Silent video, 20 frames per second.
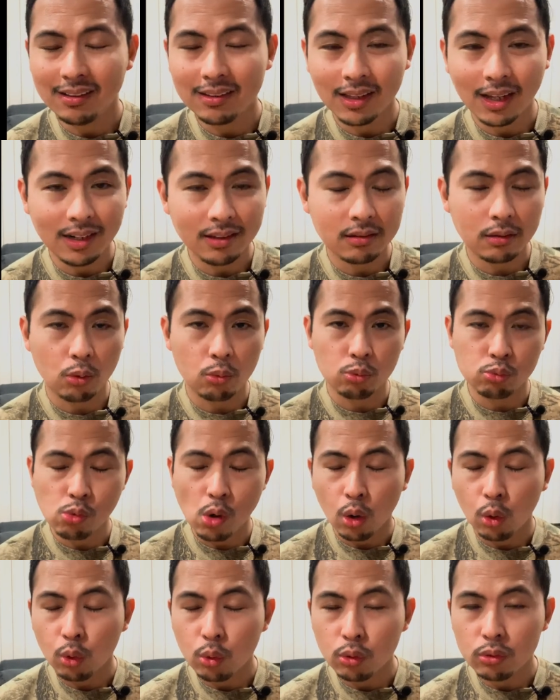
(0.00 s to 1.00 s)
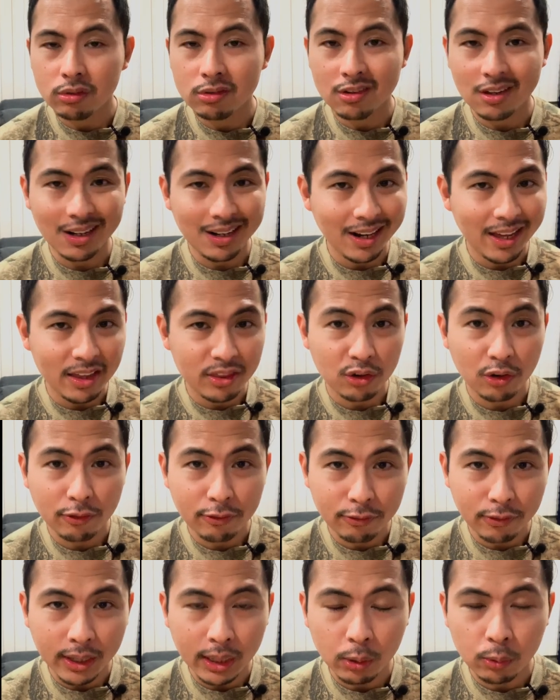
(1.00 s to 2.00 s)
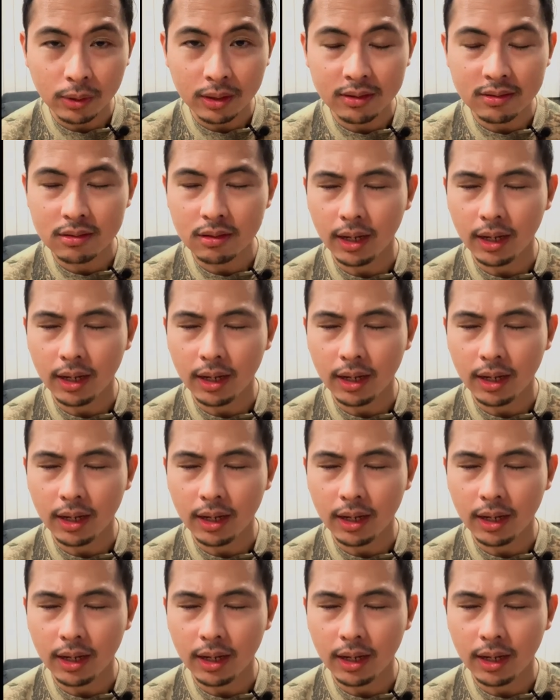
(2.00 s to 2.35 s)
that it's a rose leather fragrance,